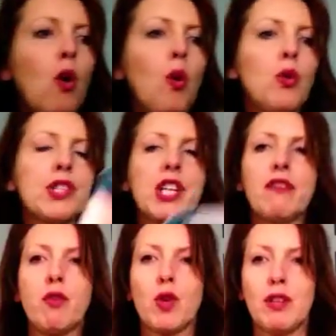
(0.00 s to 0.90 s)
goals
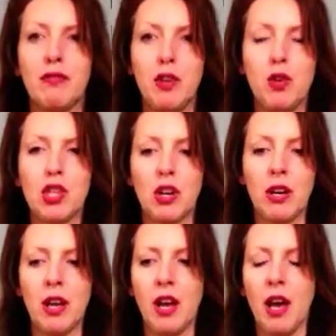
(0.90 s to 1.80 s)
for the future.
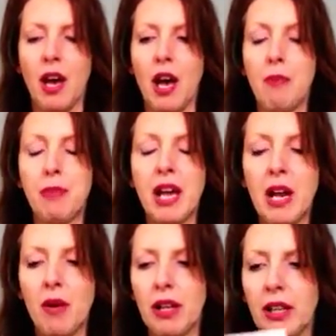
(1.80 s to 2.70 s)

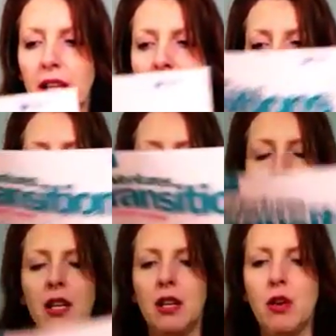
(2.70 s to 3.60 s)
Apparently,
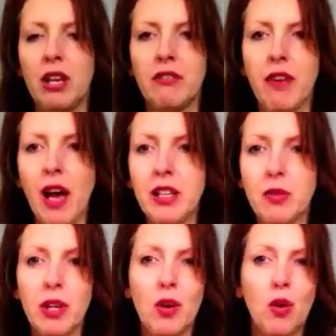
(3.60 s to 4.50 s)
you can find a
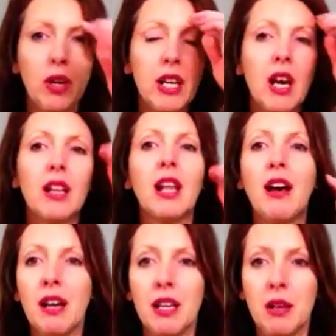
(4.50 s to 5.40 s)
recording
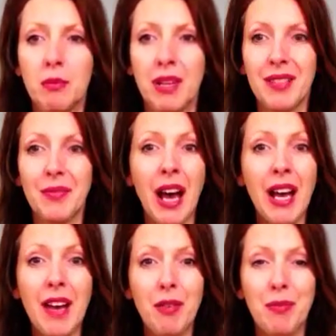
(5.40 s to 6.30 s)
online, but I
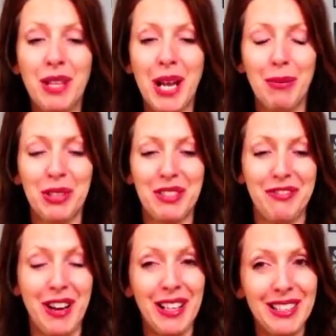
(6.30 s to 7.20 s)
haven't been able to
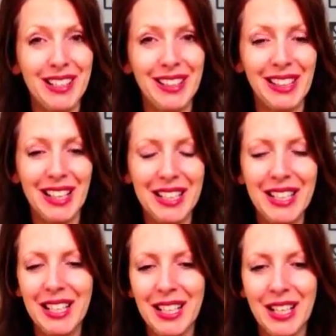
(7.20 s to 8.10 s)
find it online.